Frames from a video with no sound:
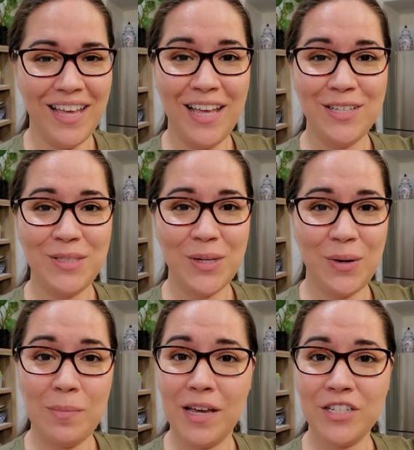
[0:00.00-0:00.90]
So
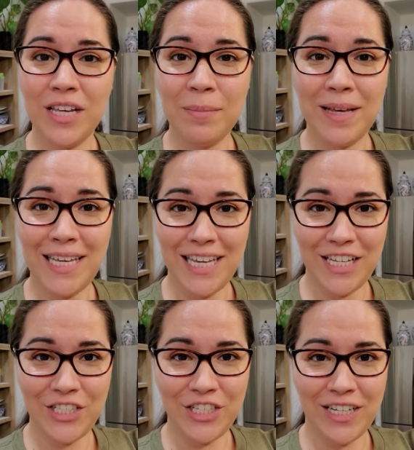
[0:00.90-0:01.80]
I'm actually in my
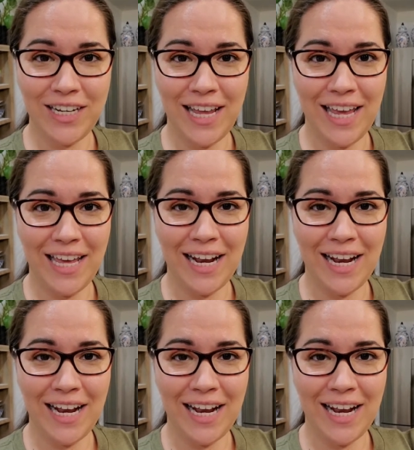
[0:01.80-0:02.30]
kitchen and